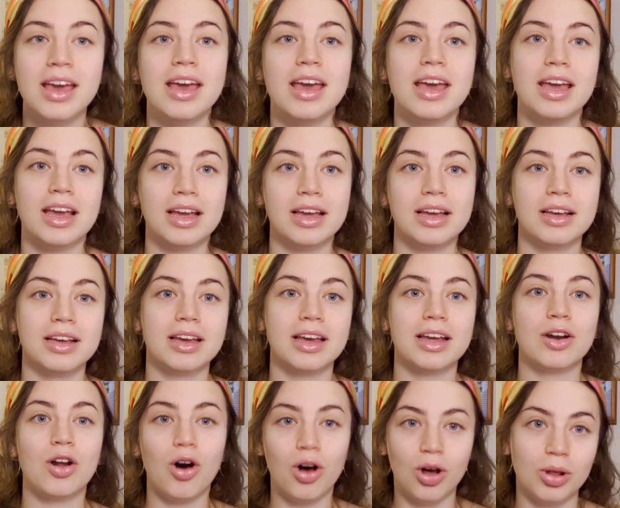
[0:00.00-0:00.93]
It
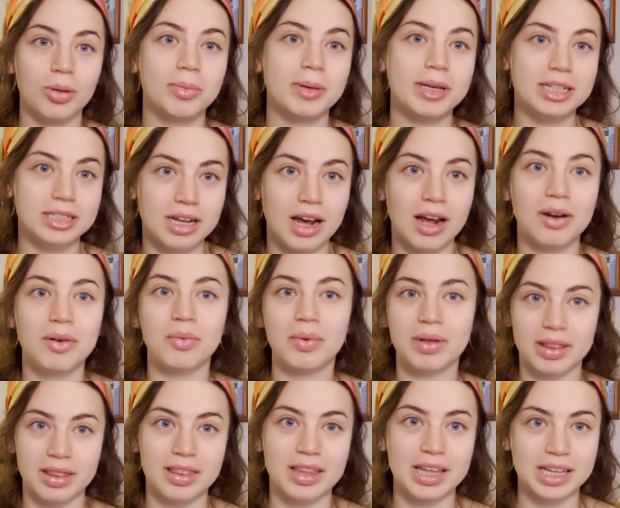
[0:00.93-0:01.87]
can all be done
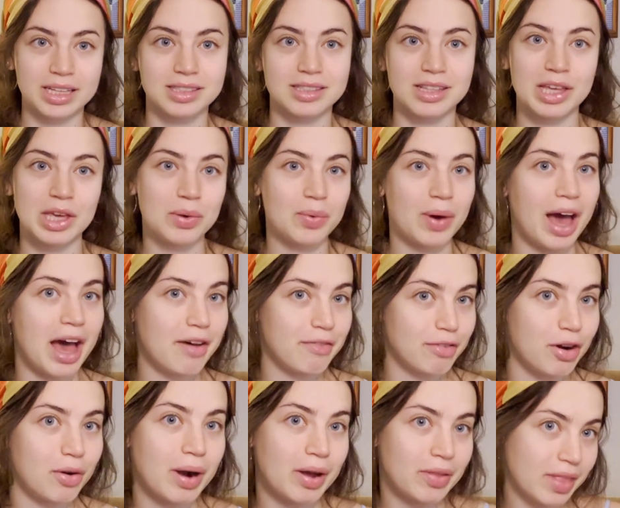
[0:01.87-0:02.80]
with things that you have
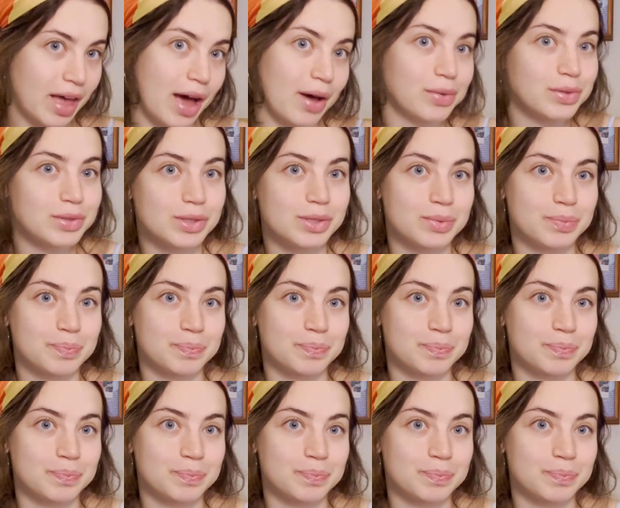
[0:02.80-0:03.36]
around the house.